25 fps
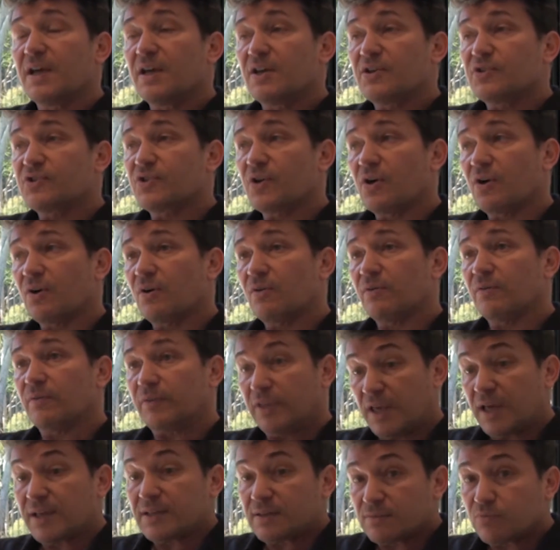So,
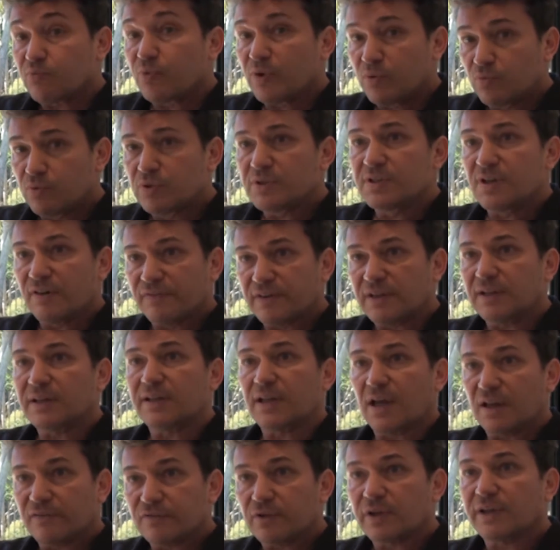yes, we would
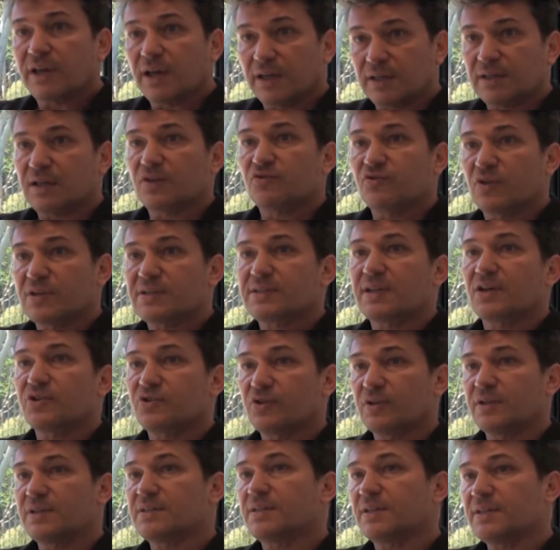definitely advocate that
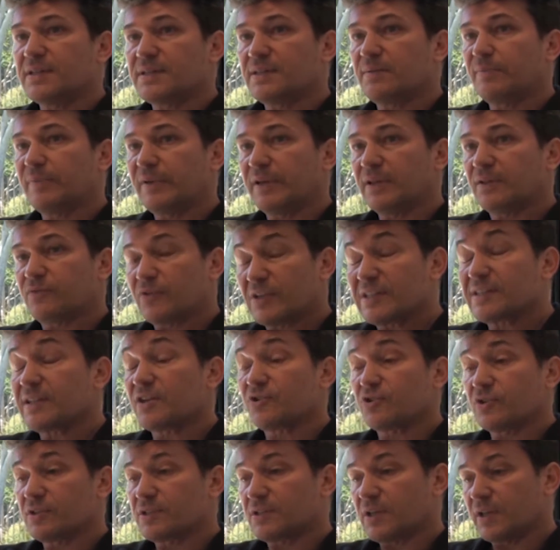translation is a discipline,
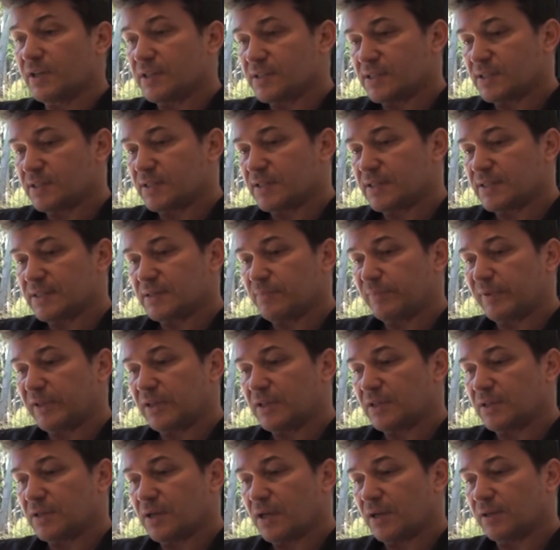translation studies is a
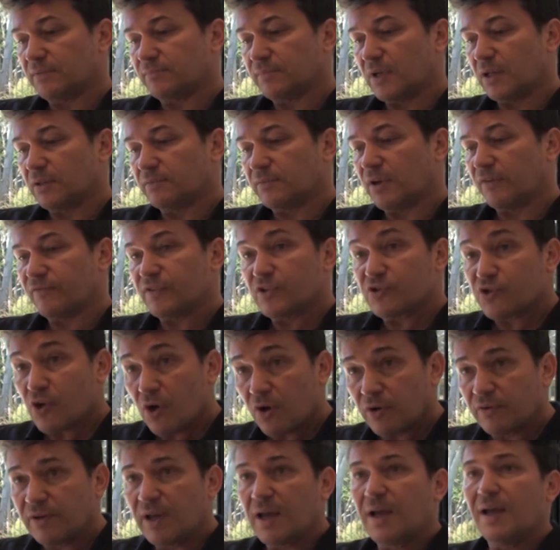discipline of its
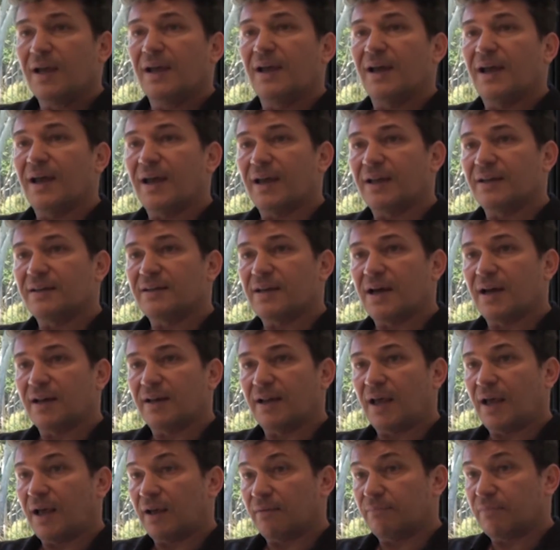own, and that
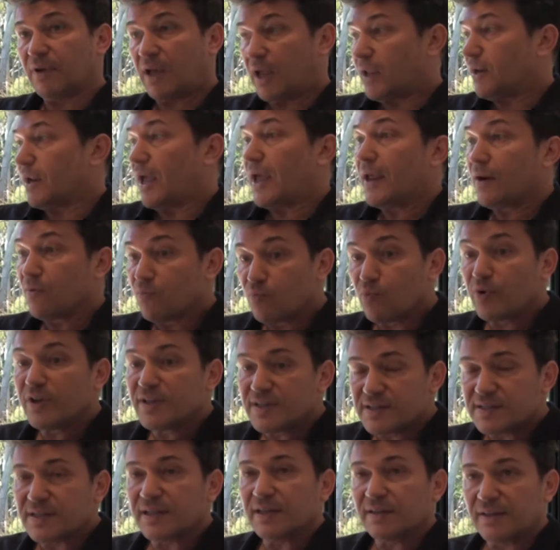and we
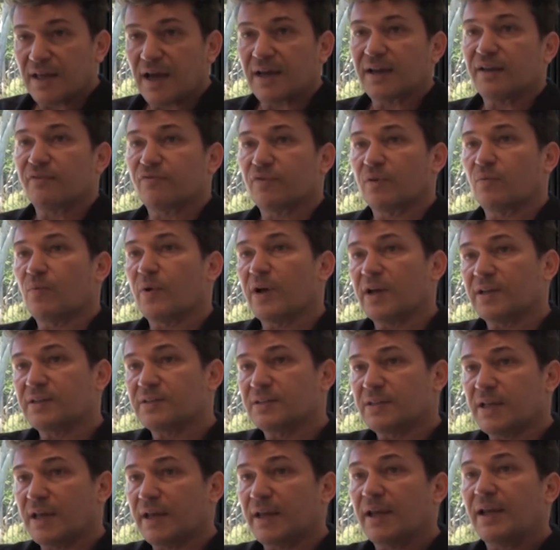see that everywhere
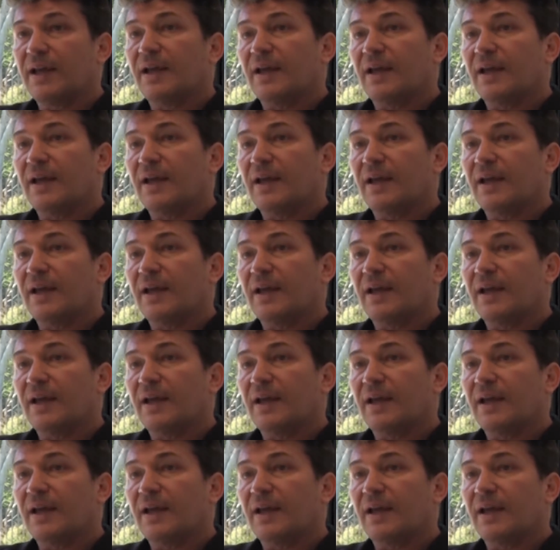today.